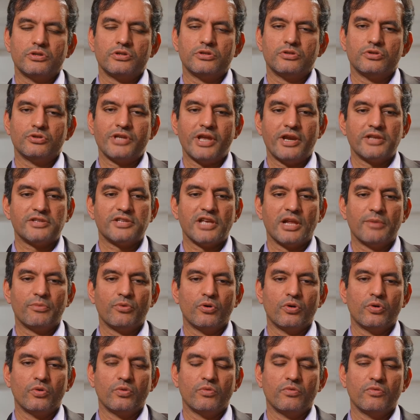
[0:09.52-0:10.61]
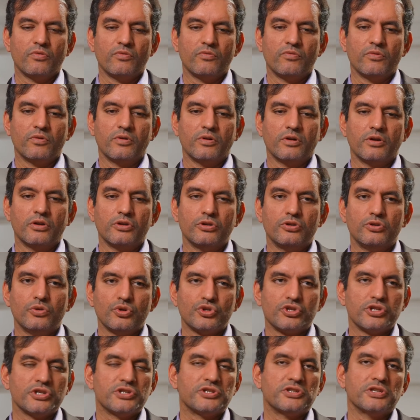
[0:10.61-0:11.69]
So tennis elbow,
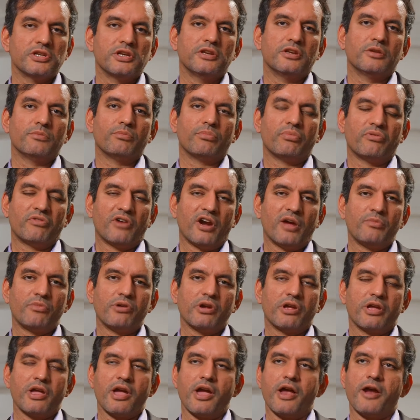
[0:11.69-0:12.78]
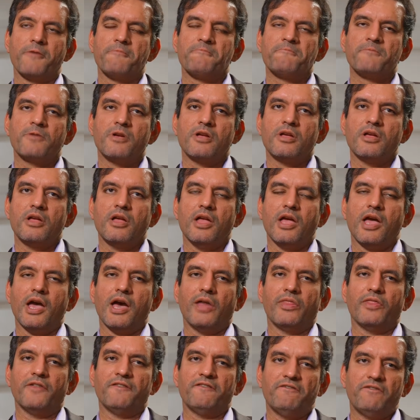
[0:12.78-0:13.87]
usually seen in primary care.
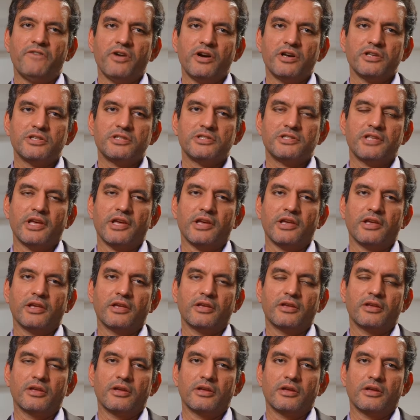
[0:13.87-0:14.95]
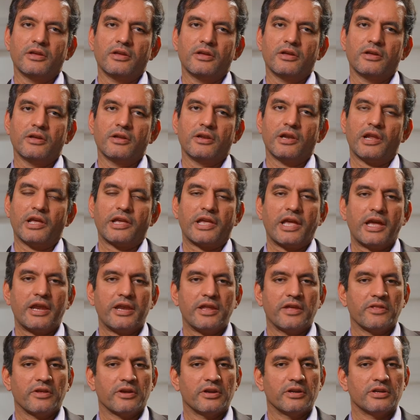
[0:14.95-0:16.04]
And the first thing, like
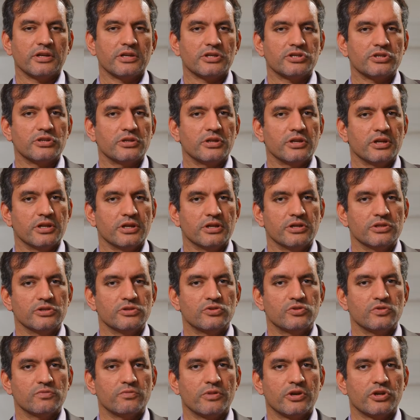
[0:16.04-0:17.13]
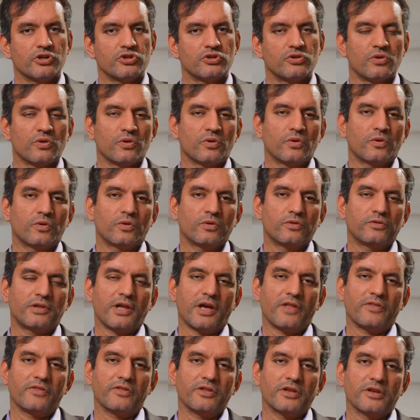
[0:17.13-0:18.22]
any other condition, is to make sure
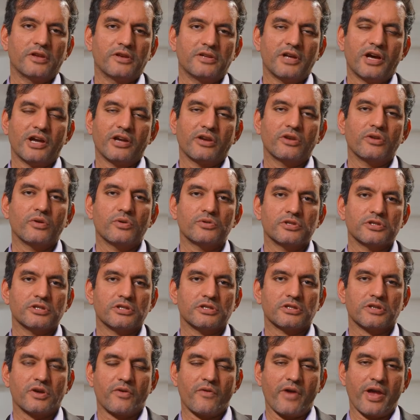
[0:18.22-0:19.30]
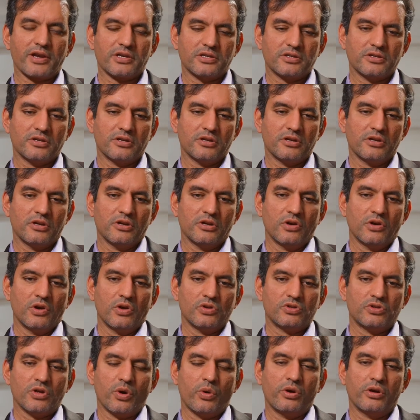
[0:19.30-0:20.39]
that the diagnosis is correct.
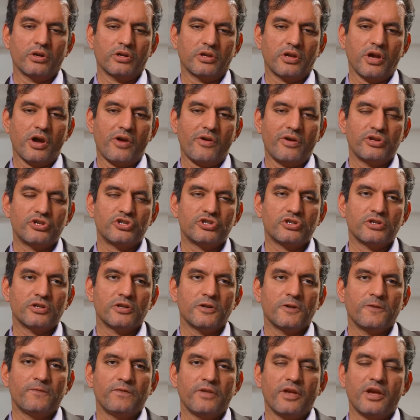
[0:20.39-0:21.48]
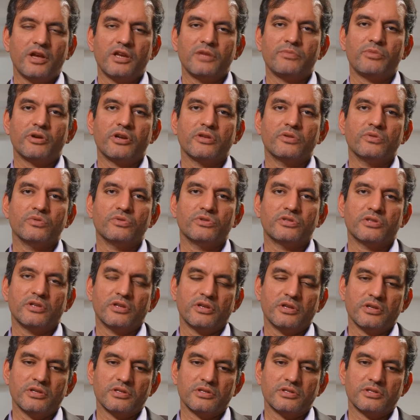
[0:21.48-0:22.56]
So I encourage anybody who
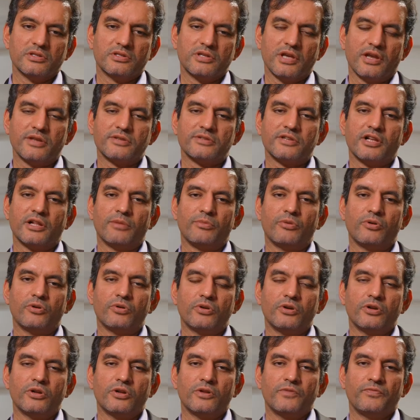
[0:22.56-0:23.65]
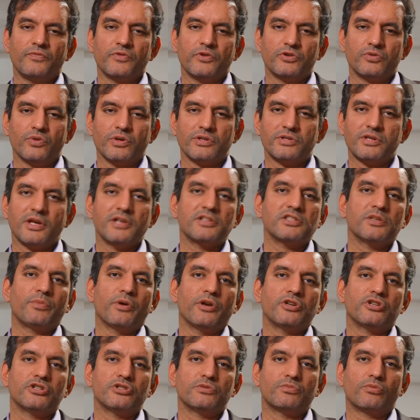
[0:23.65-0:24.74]
sees tennis elbow to assess the
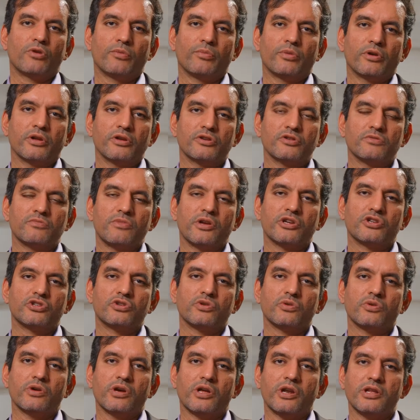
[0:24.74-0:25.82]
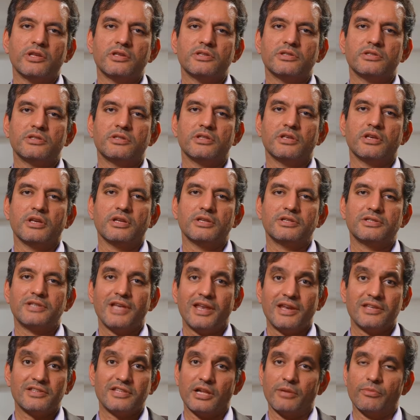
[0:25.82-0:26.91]
patients properly to make sure it is the
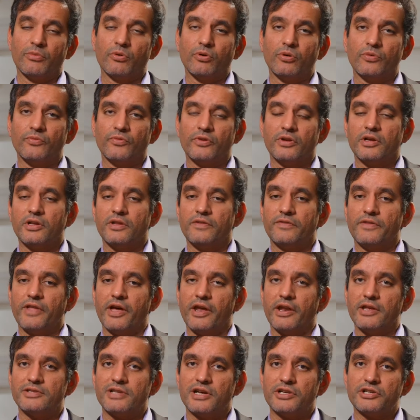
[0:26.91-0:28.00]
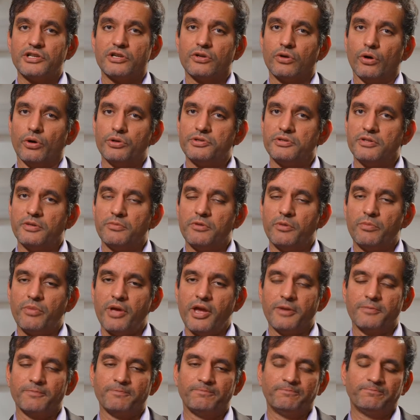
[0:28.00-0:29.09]
tennis elbow that is actually causing them the
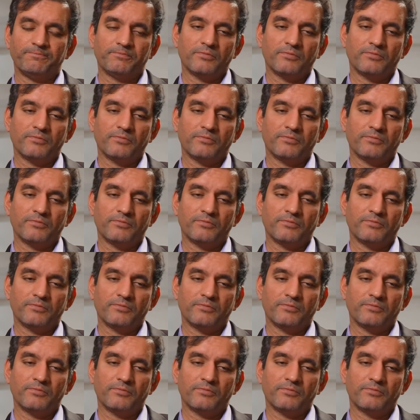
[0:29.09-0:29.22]
pain.